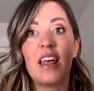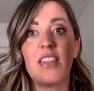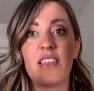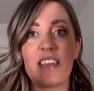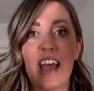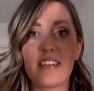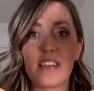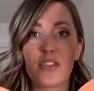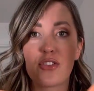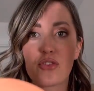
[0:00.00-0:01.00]
This has
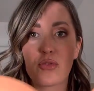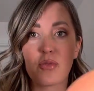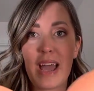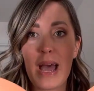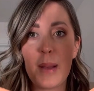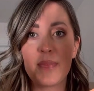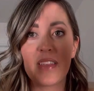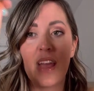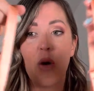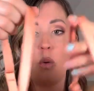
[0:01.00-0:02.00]
straps
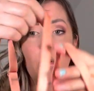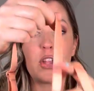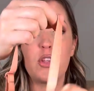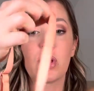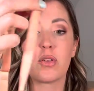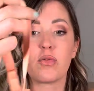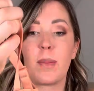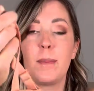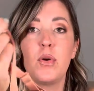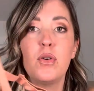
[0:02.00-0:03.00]
or you can
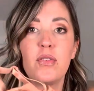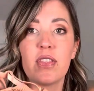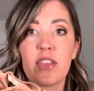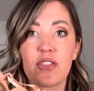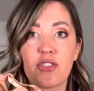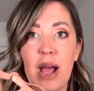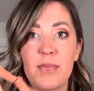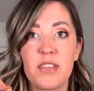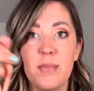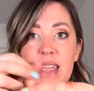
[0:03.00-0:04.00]
remove the
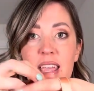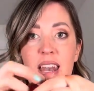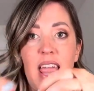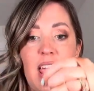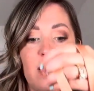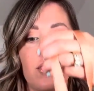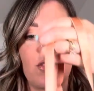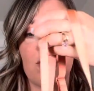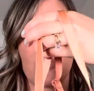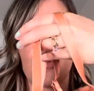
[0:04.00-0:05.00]
straps to make it a
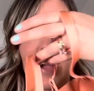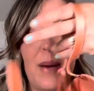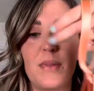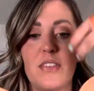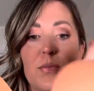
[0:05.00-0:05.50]
strapless